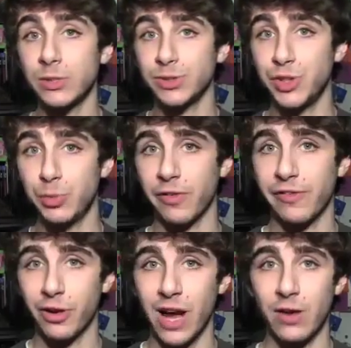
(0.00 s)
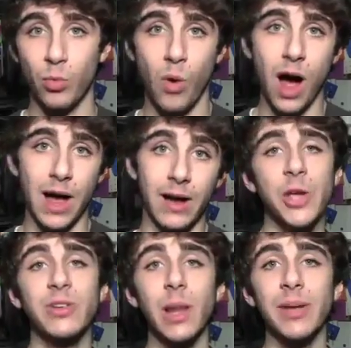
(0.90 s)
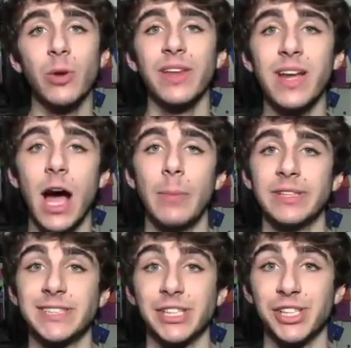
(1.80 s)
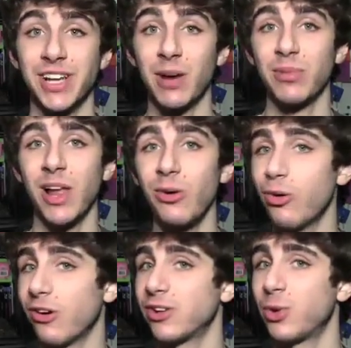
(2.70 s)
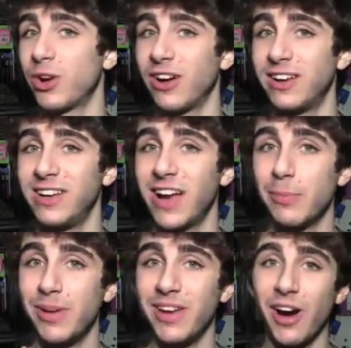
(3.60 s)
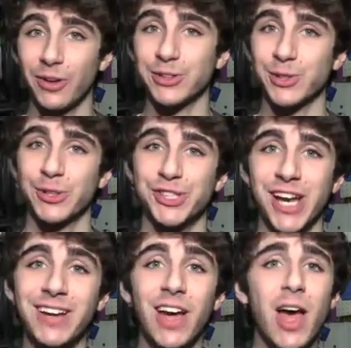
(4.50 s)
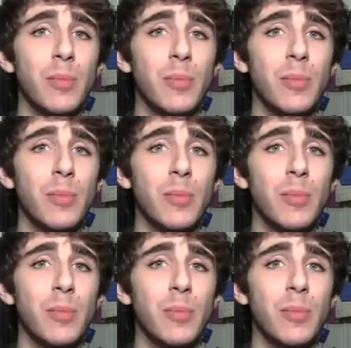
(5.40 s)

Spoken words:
which would you prefer and why? You can let me know in the comments section down below or on Twitter at TIP_Jake.